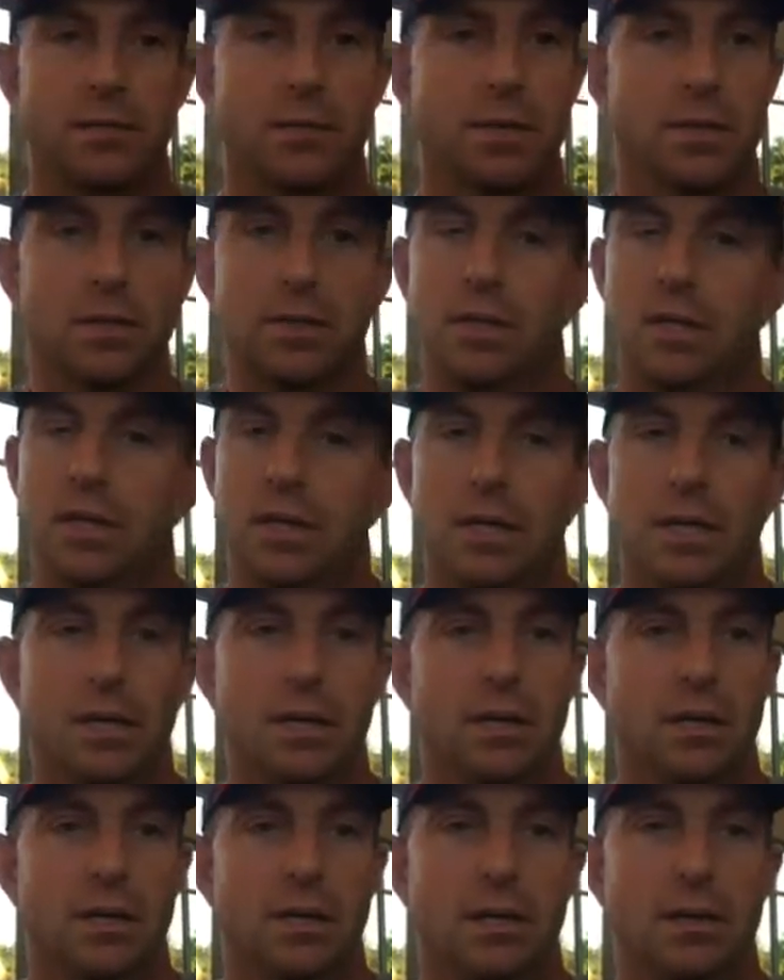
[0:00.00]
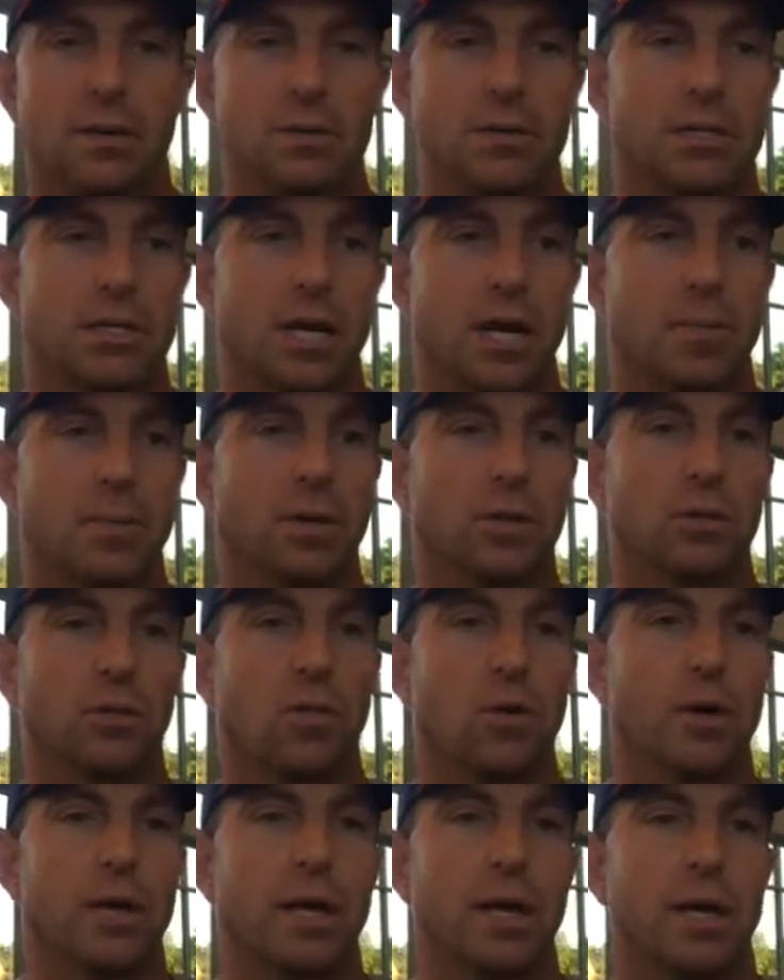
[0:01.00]
But, you know, just got to put the
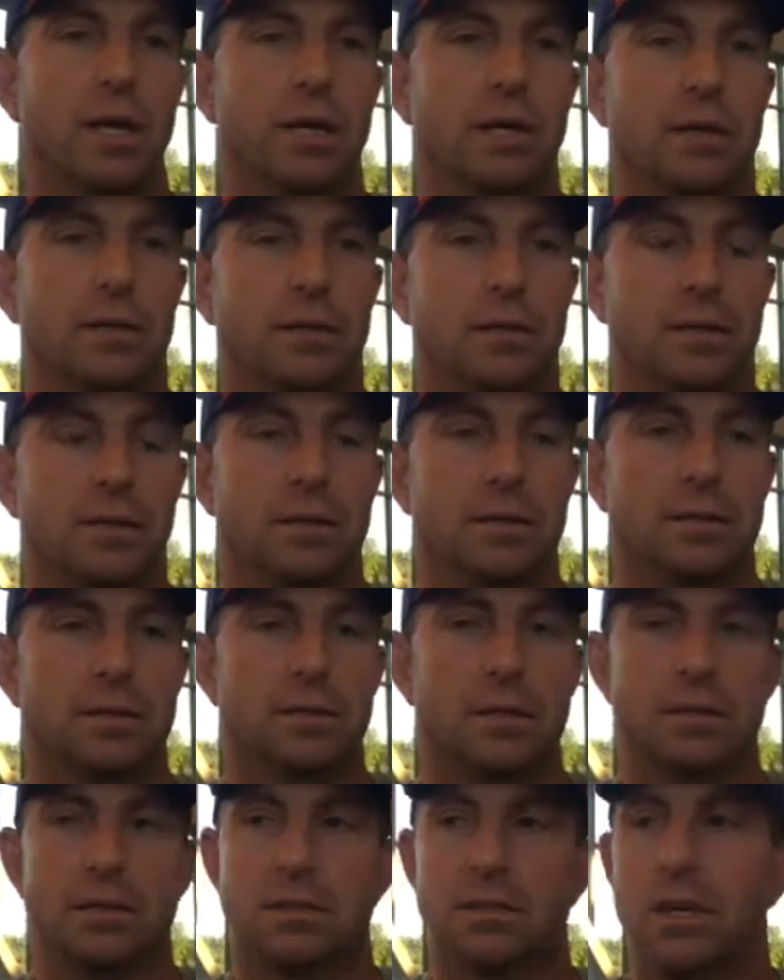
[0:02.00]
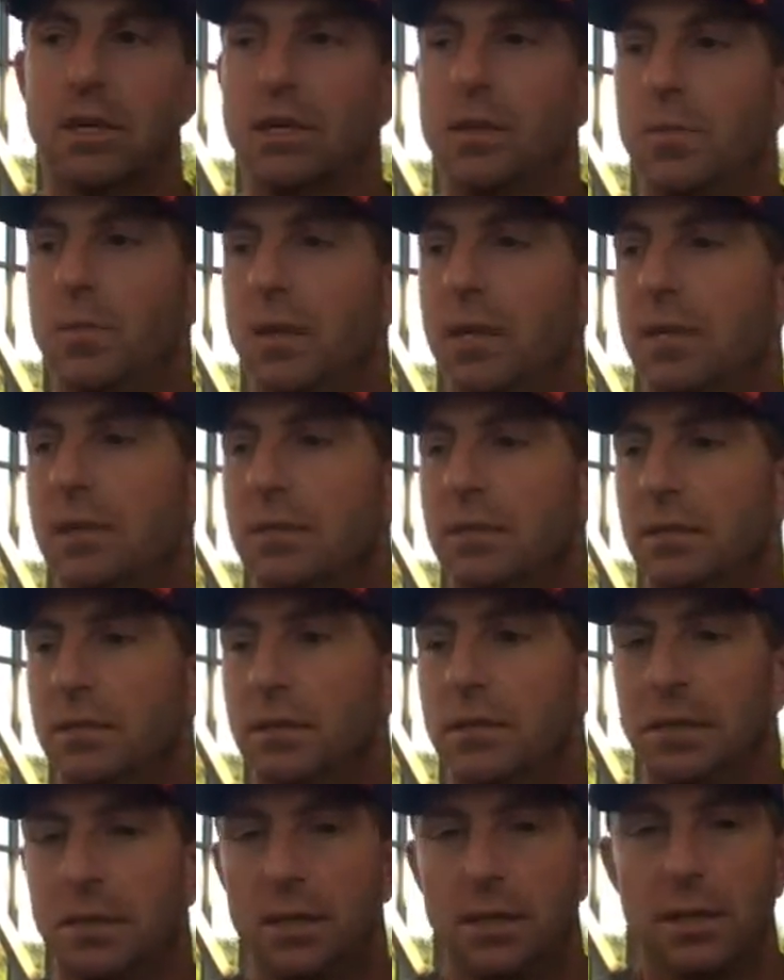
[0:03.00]
work in and stay committed
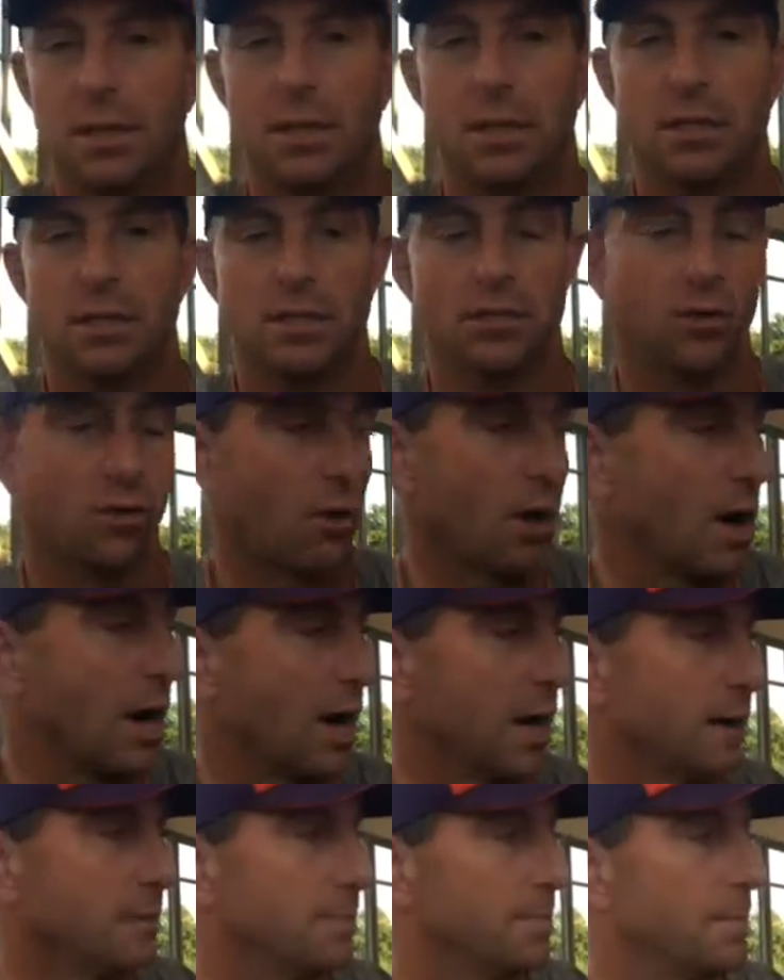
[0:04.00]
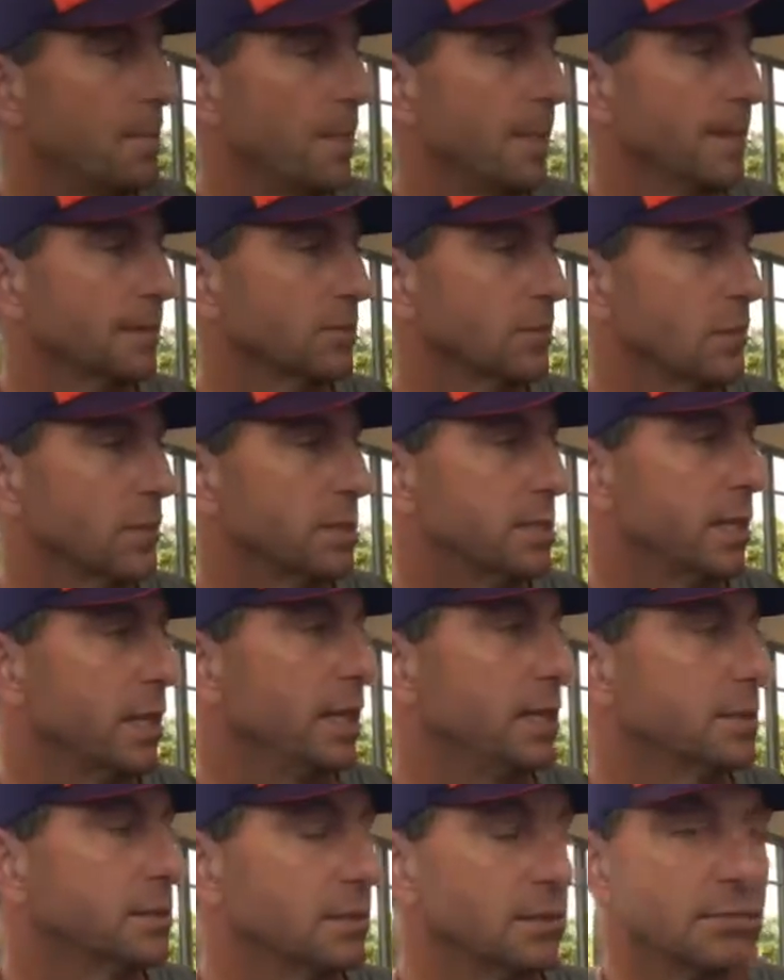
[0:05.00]
to the grind. That's what it
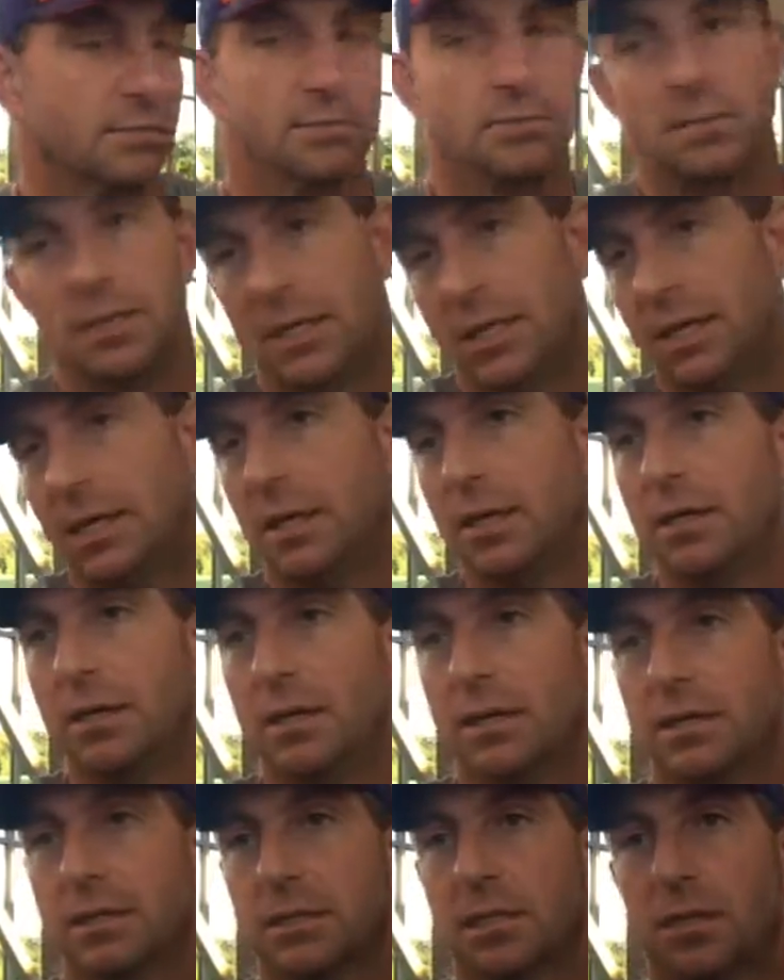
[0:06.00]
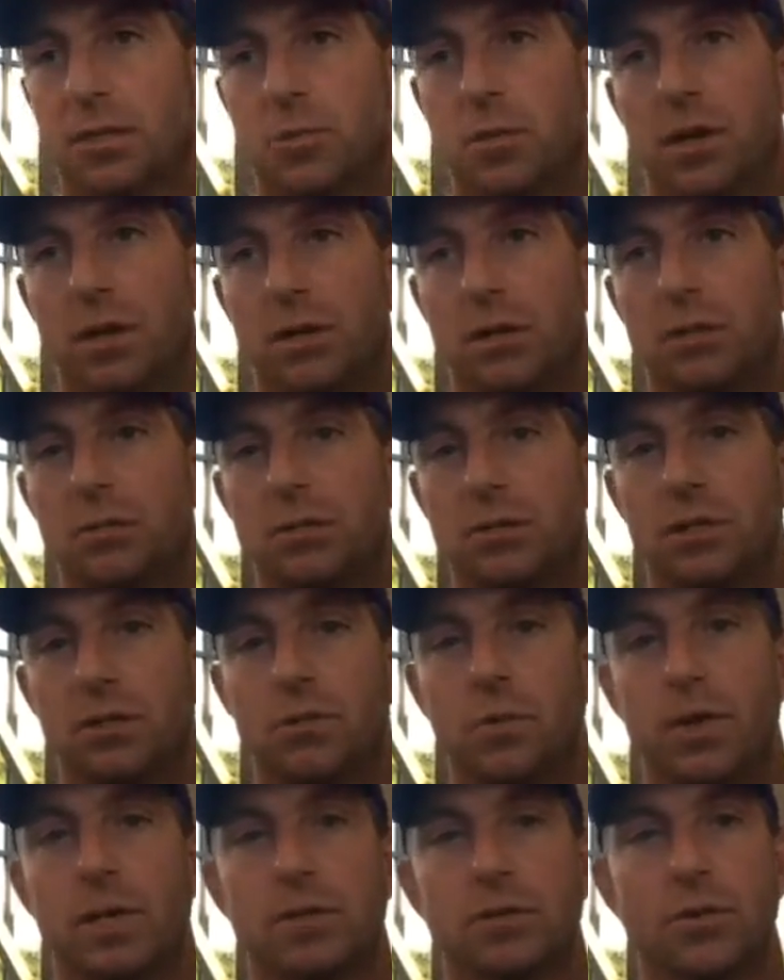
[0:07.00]
takes. And, like I said, it's been a
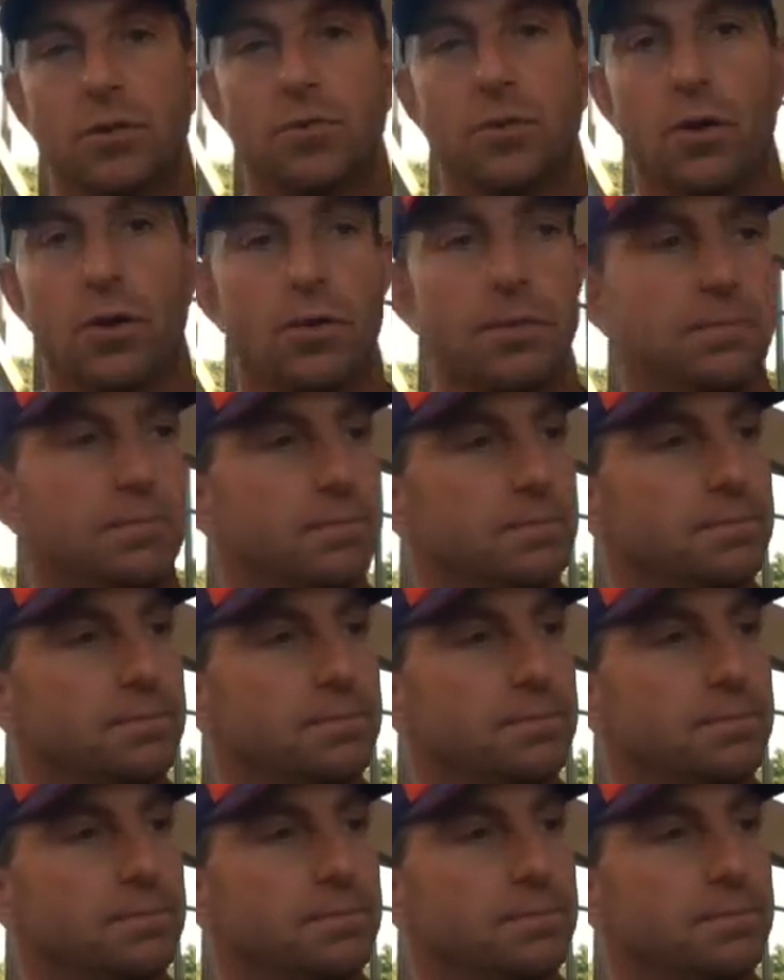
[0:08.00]
good week so far.